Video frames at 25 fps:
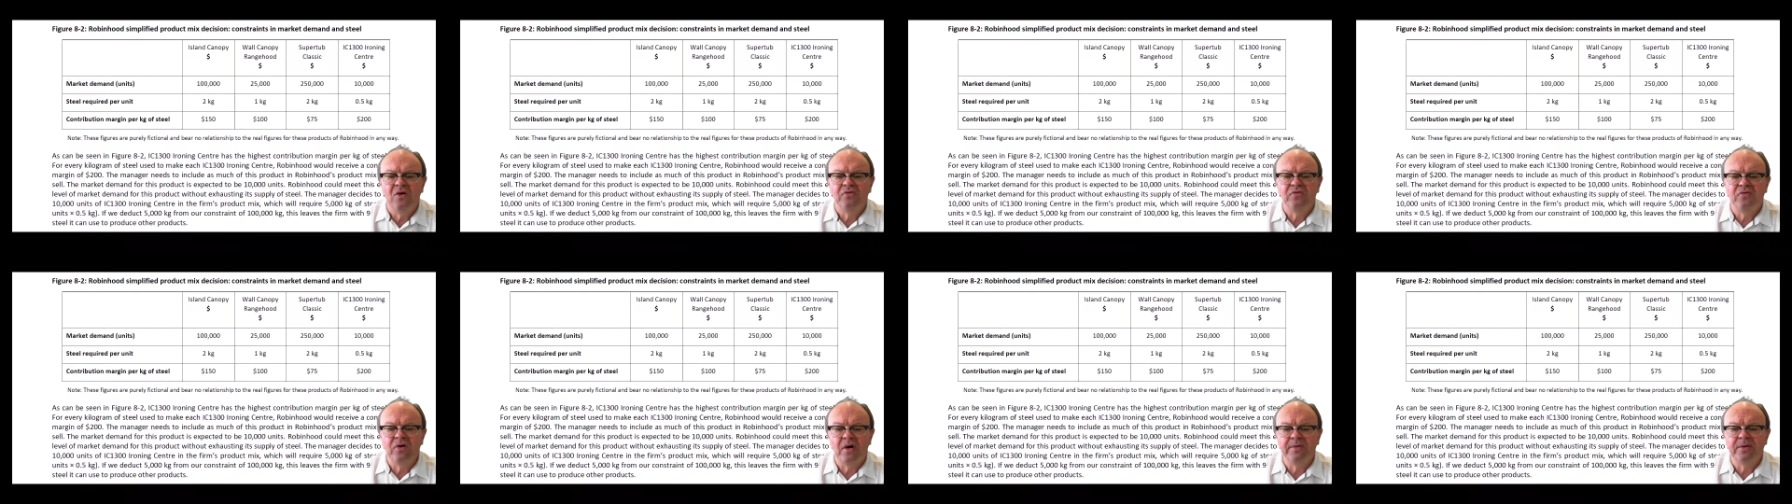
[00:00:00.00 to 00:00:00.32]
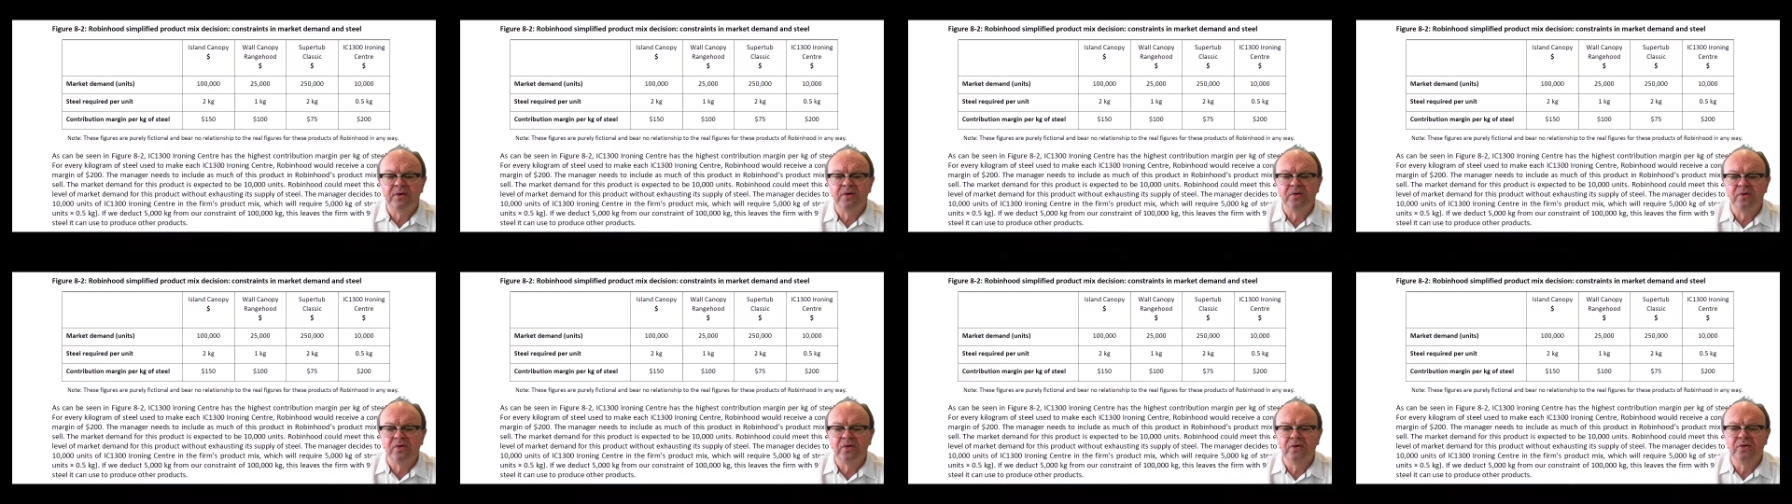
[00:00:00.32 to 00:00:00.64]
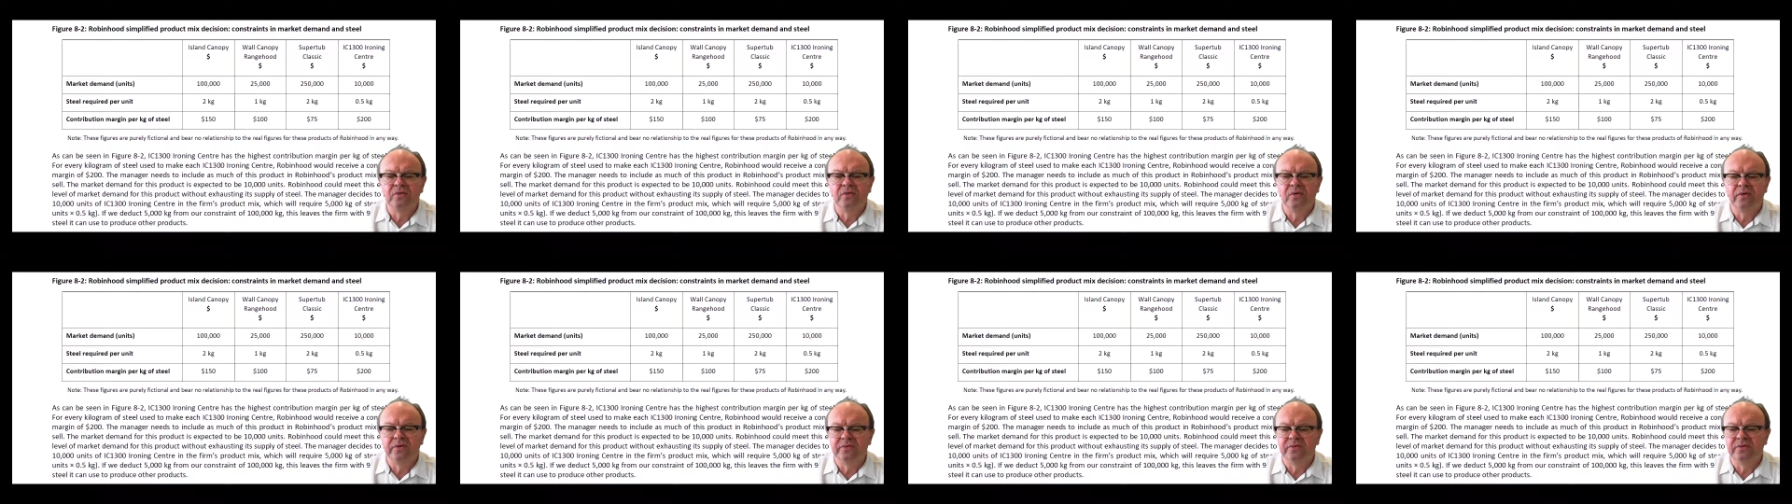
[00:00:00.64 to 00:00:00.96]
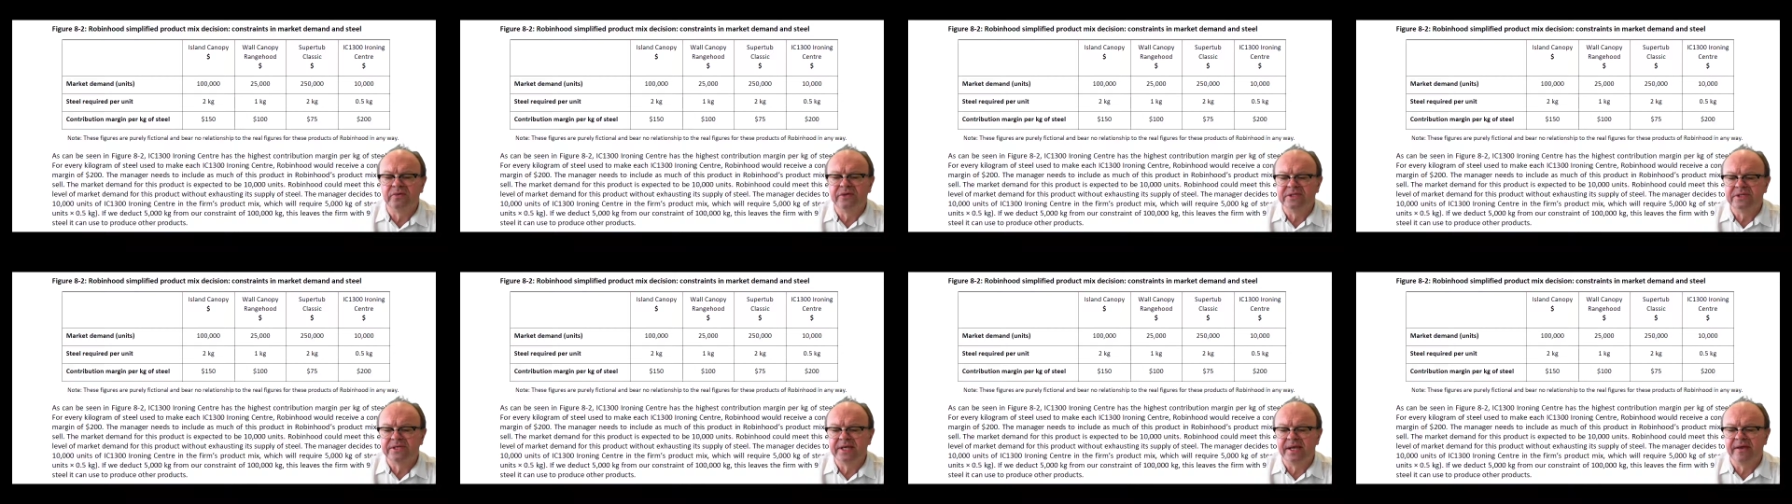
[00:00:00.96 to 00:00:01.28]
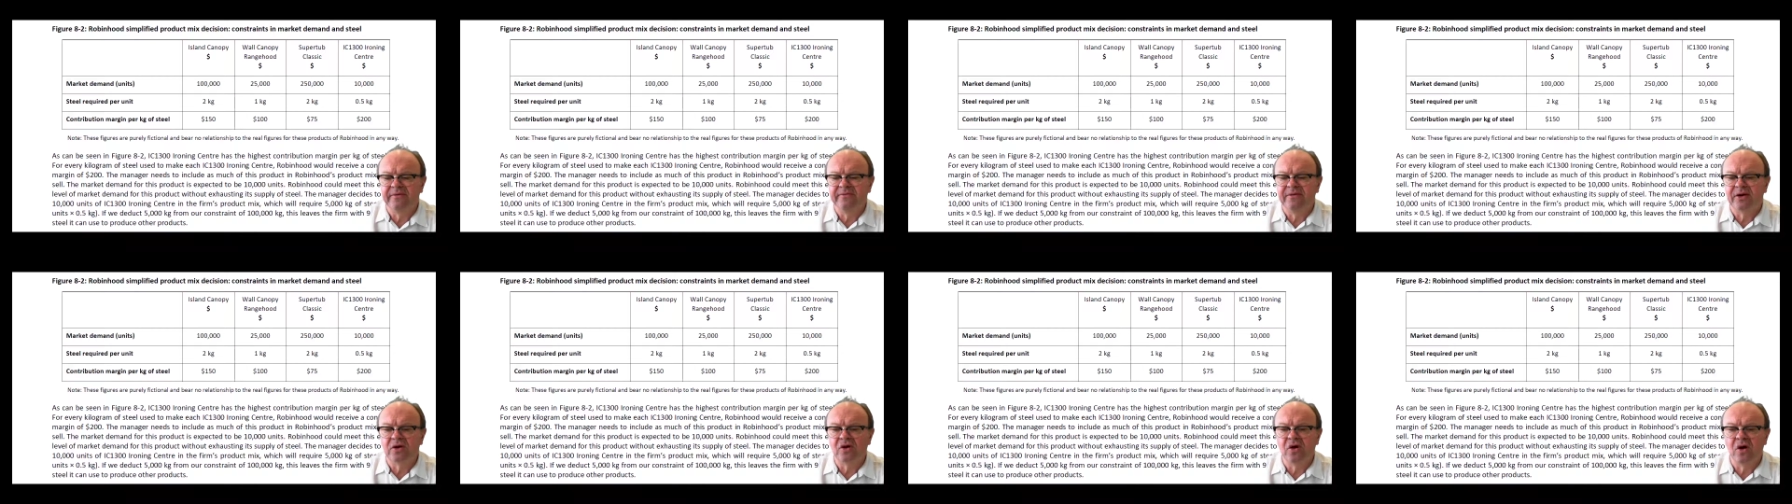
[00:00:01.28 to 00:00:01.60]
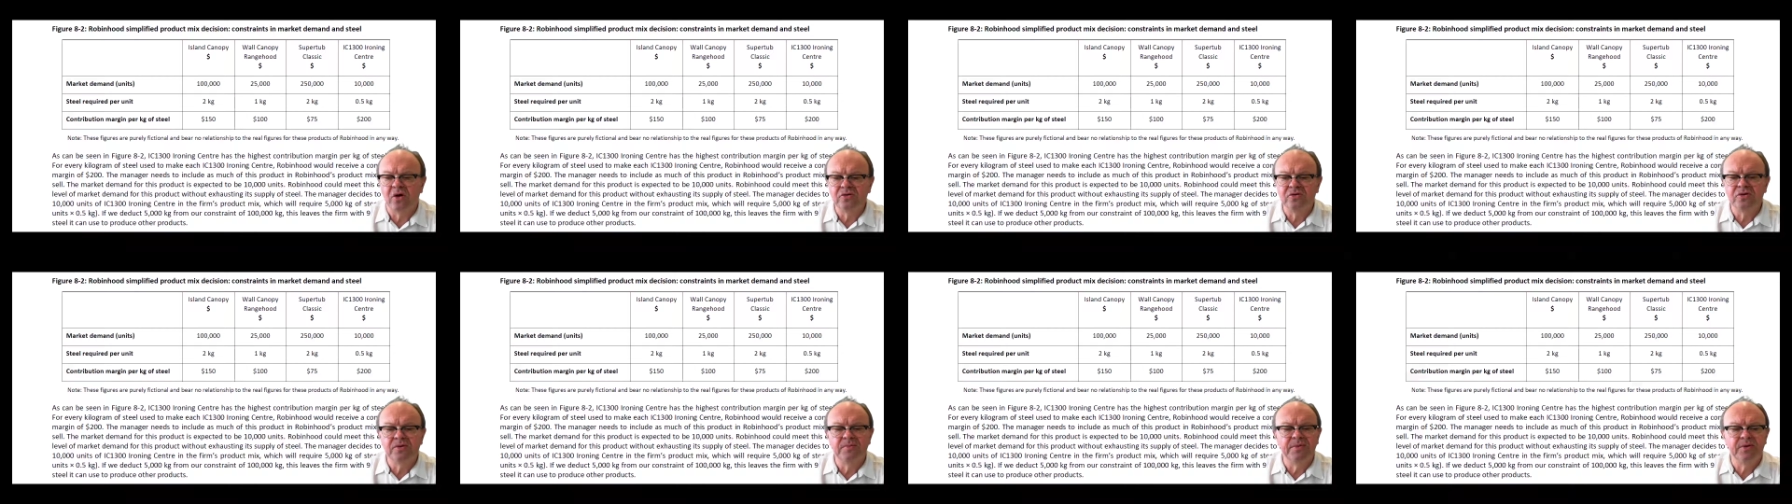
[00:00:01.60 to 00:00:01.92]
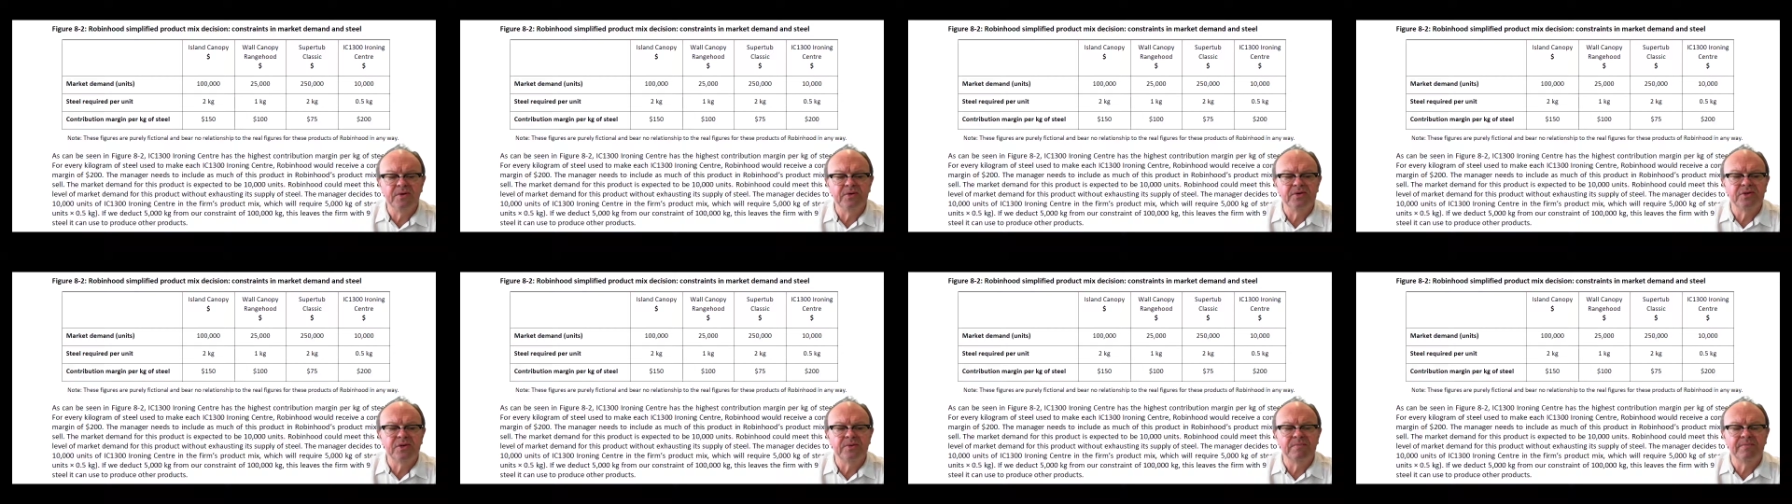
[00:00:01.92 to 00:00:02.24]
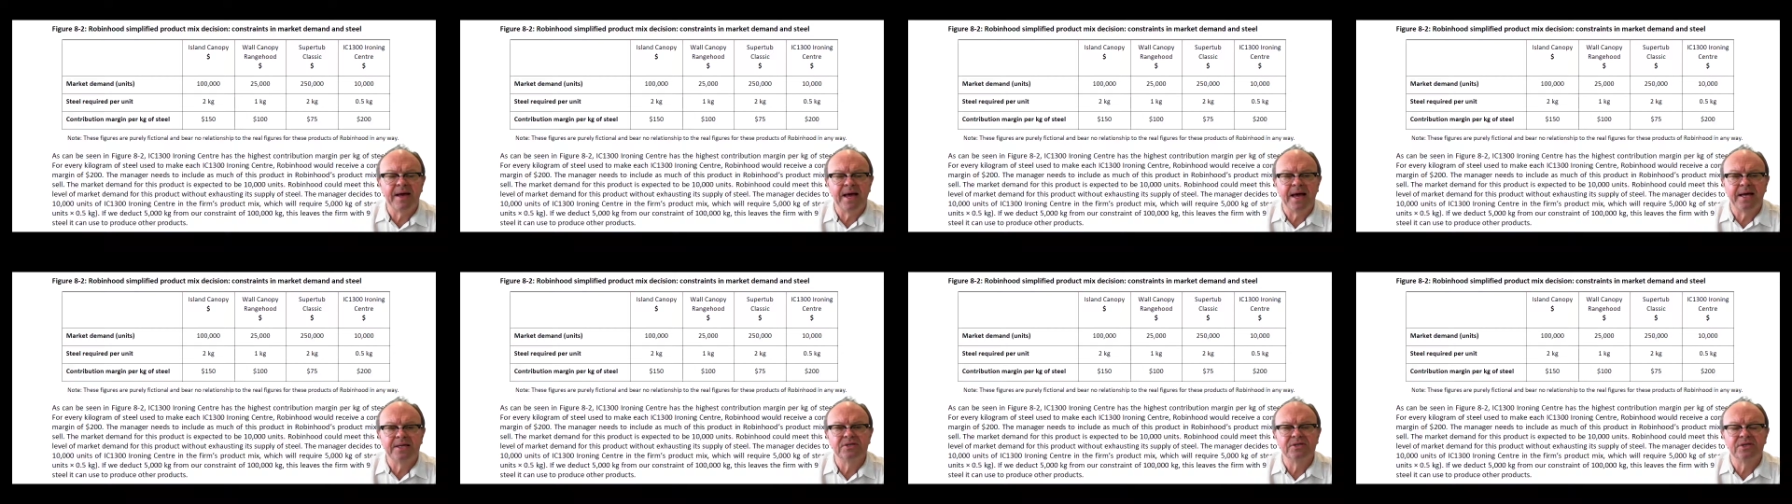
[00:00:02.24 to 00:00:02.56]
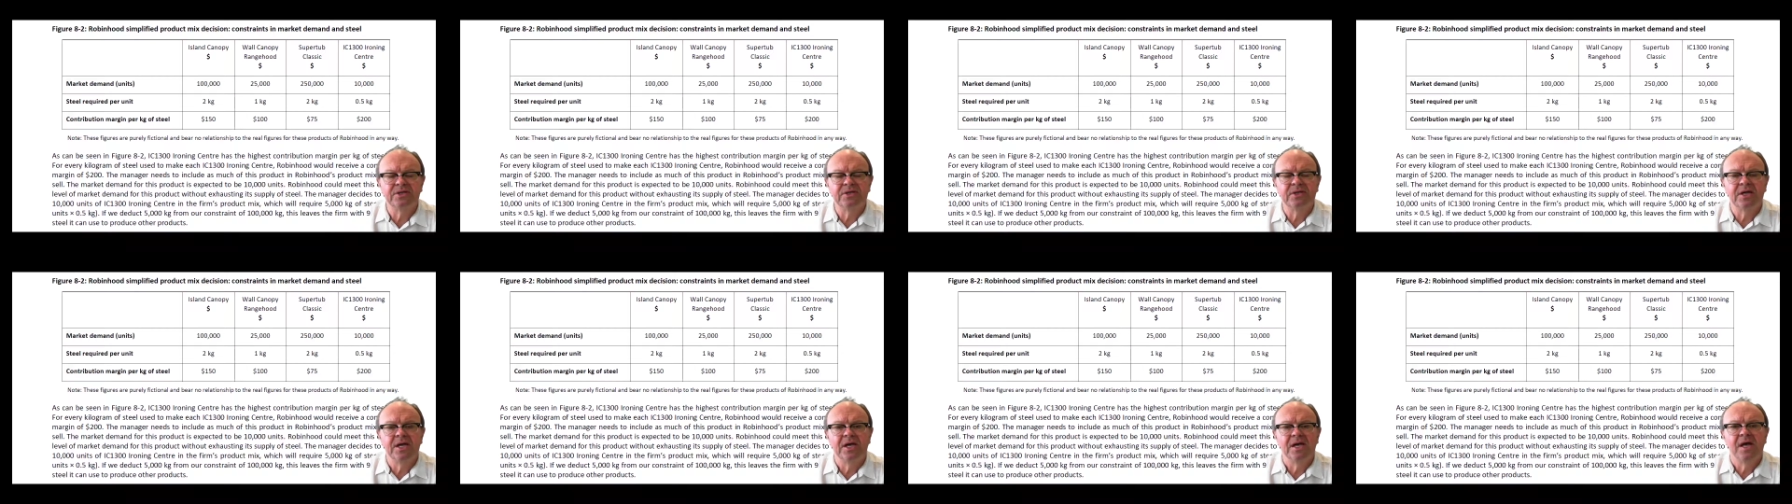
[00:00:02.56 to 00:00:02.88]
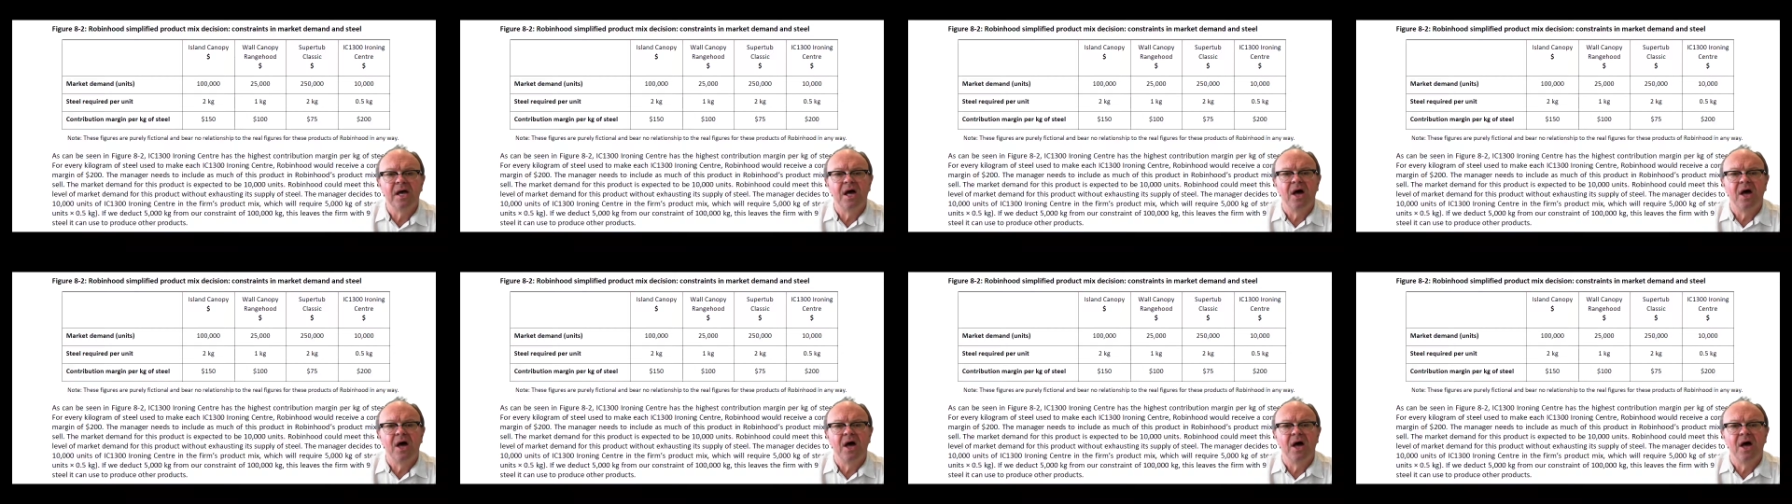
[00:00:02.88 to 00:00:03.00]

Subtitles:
Robinhood would receive a contribution margin